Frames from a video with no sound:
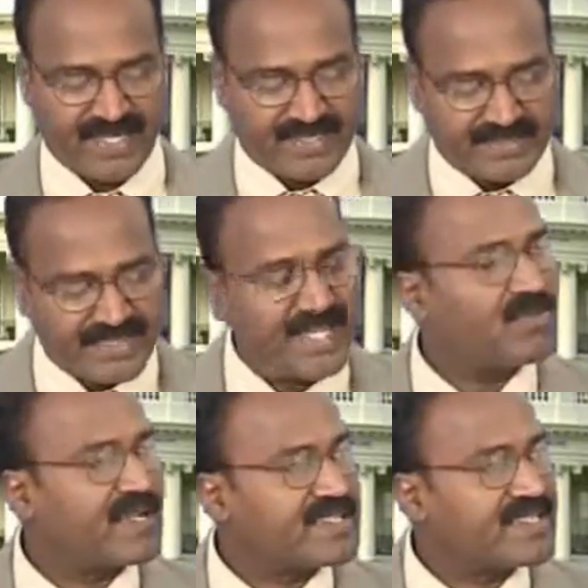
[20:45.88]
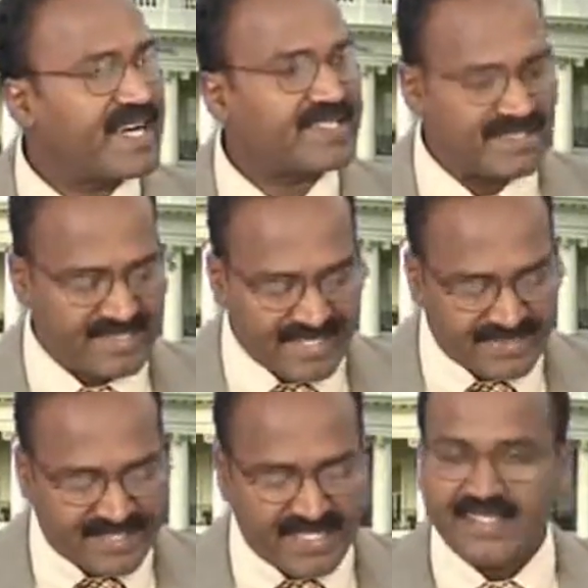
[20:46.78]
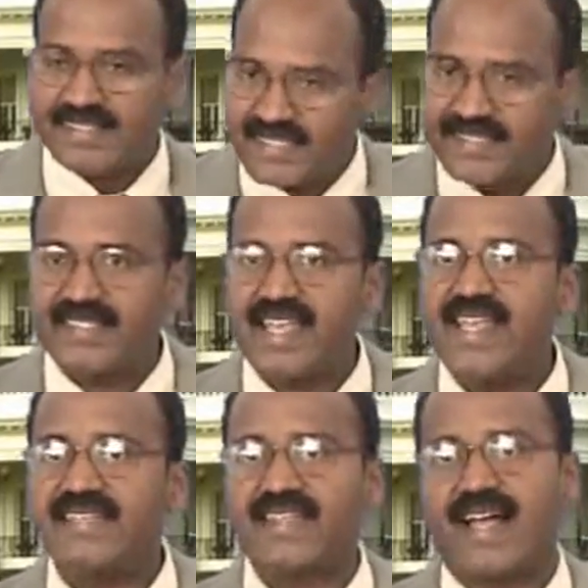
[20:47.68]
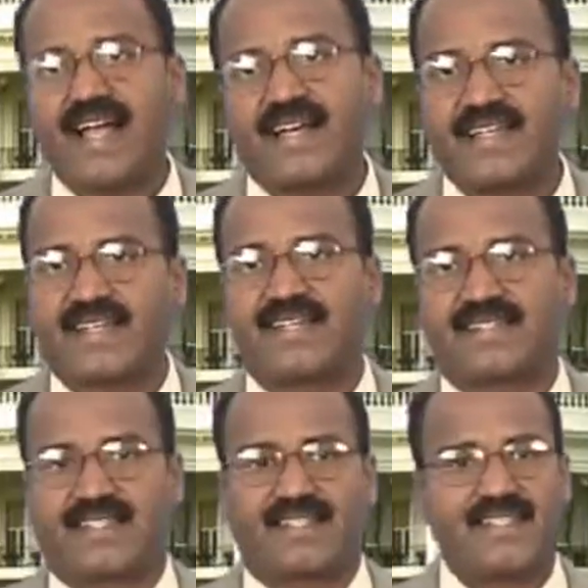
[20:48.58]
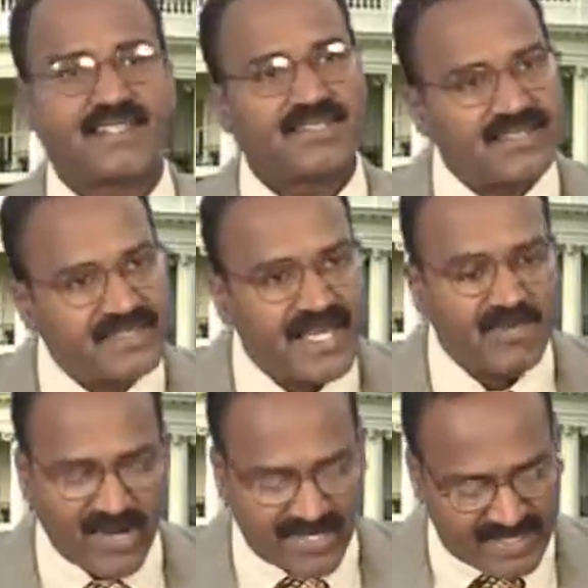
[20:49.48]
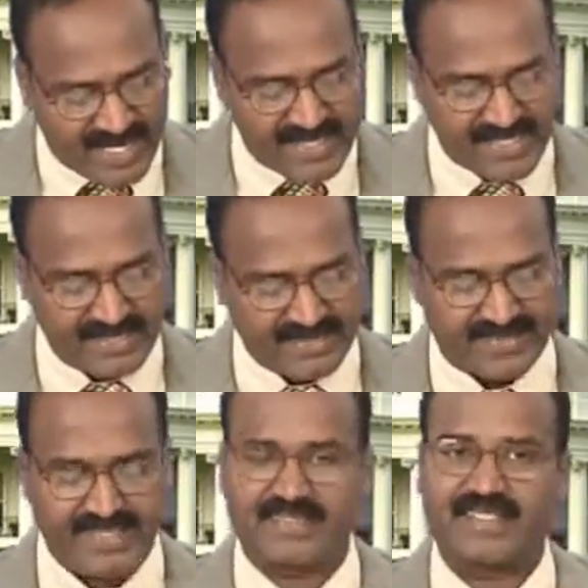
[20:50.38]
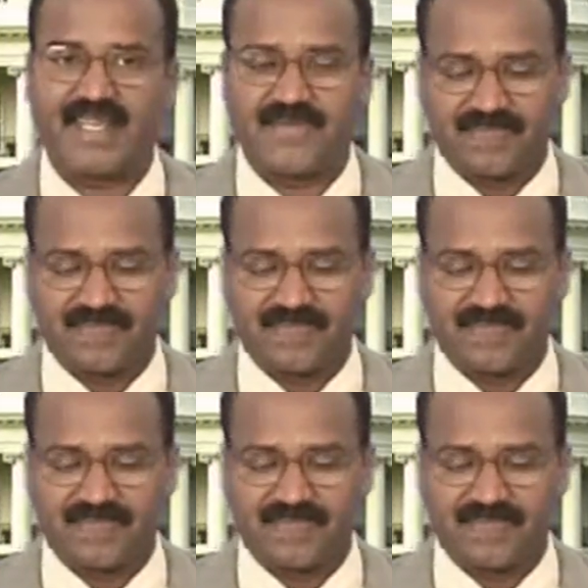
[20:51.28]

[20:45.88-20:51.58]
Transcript: 3-1 statistics, 6-3 is agriculture. So 3-1 relation 6-3.